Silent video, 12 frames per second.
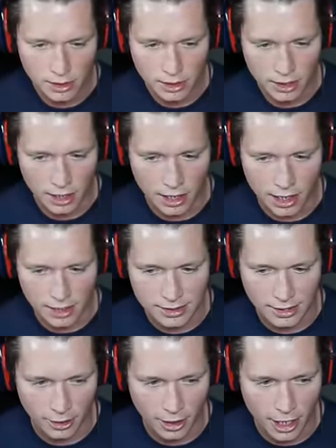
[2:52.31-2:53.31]
Got a nice
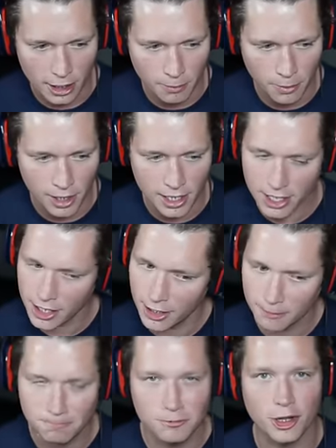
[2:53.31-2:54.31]
little hairpin here.
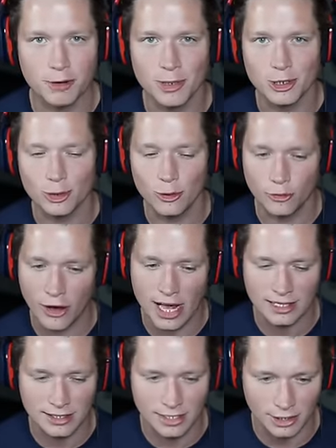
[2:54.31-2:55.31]
A little bit too
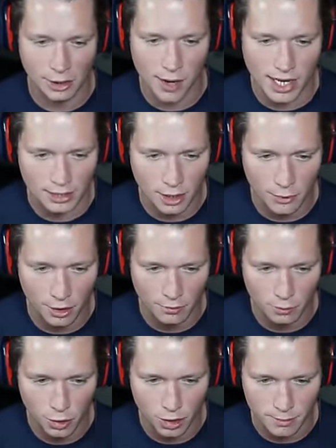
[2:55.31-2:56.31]
fast. That's all right, though. We're,
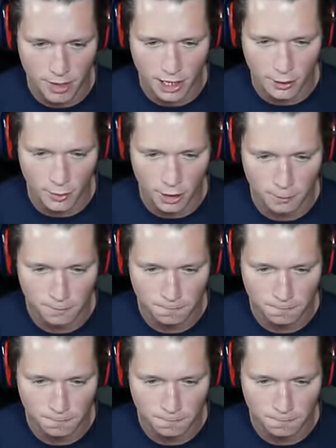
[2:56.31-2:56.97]
we're going to make it work.